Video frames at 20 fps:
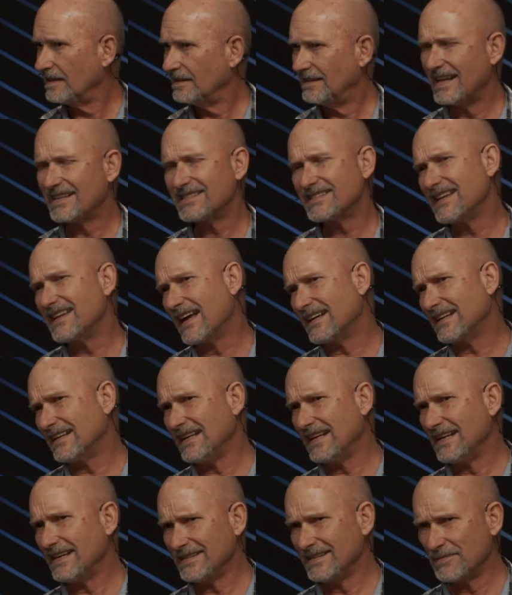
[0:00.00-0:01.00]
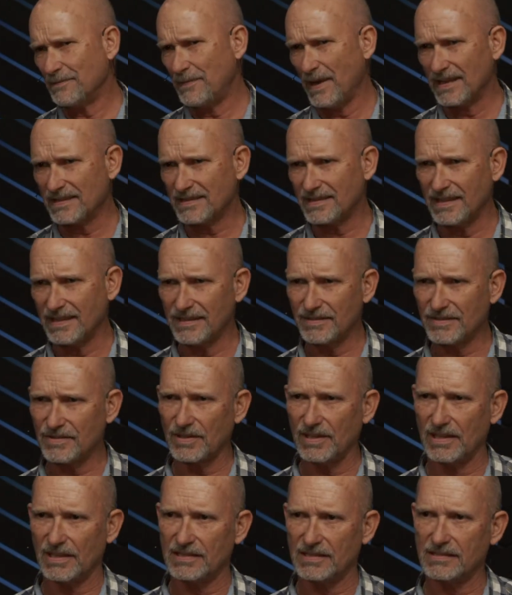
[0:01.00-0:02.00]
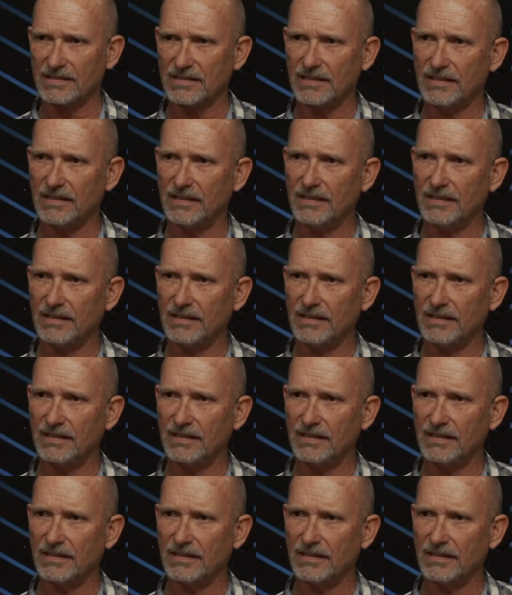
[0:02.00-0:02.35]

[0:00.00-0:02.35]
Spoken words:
That's not in his best interest.